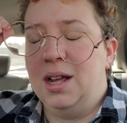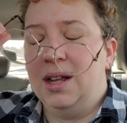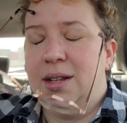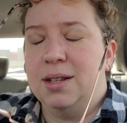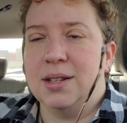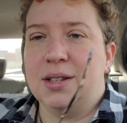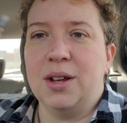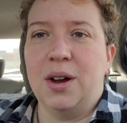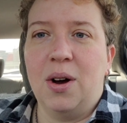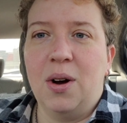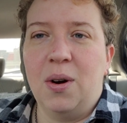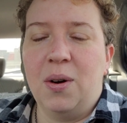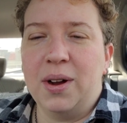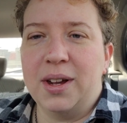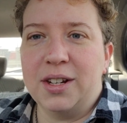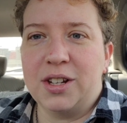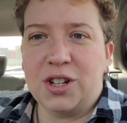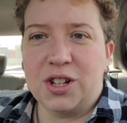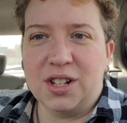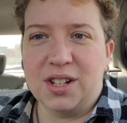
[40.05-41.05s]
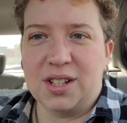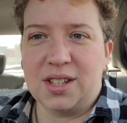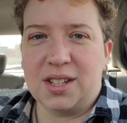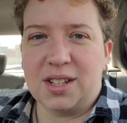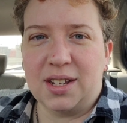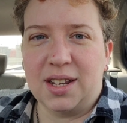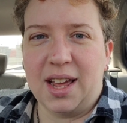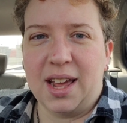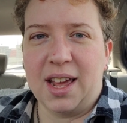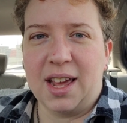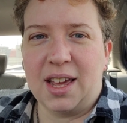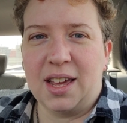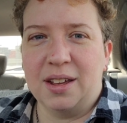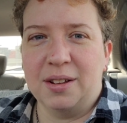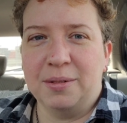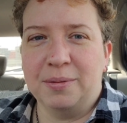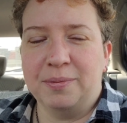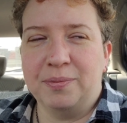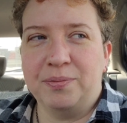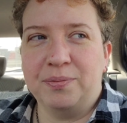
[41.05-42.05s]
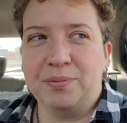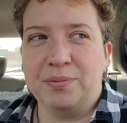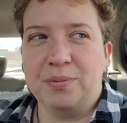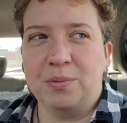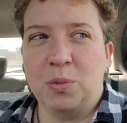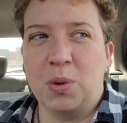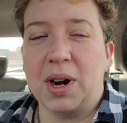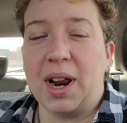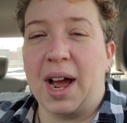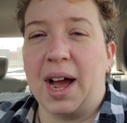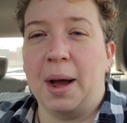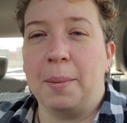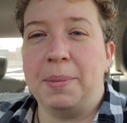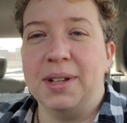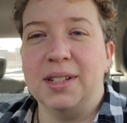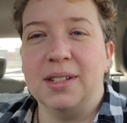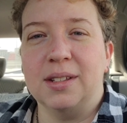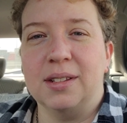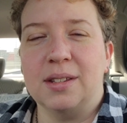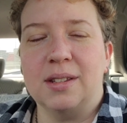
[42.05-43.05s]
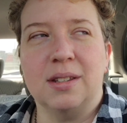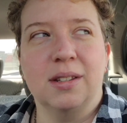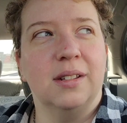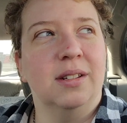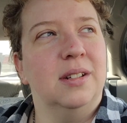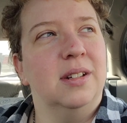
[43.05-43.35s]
So it's just like what happens.